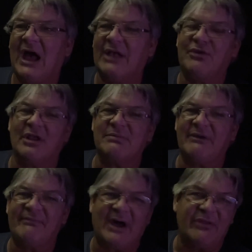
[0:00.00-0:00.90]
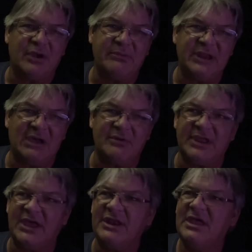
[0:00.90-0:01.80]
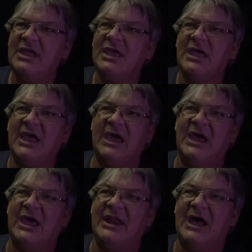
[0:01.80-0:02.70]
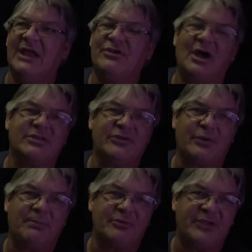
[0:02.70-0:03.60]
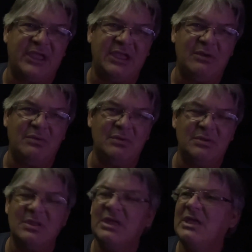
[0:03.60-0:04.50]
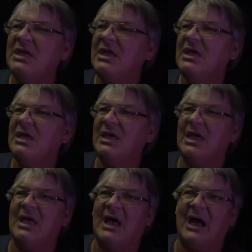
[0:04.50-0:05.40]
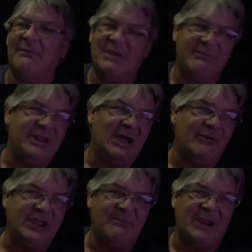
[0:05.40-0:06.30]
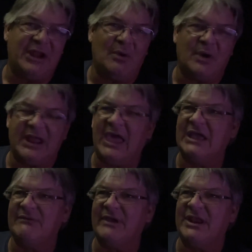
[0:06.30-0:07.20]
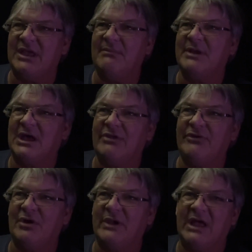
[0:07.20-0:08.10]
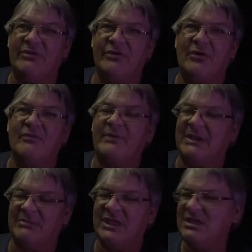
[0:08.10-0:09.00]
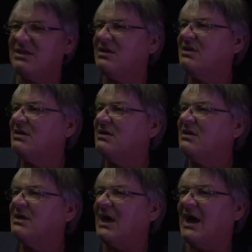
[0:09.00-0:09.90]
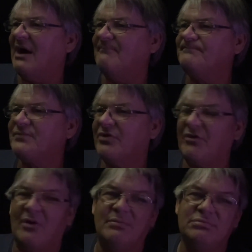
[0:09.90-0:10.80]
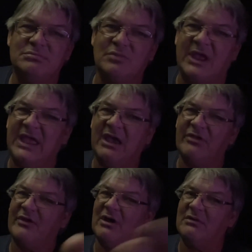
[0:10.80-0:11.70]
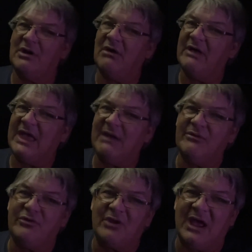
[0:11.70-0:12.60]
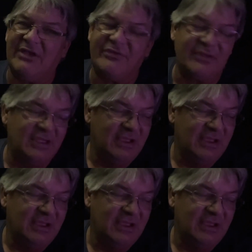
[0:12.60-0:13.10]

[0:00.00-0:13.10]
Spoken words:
I talk to my father every now and then, and I talk to Triple T every now and then, but I don't want to aggravate him because, he has his own family. So right here is all I have is you guys.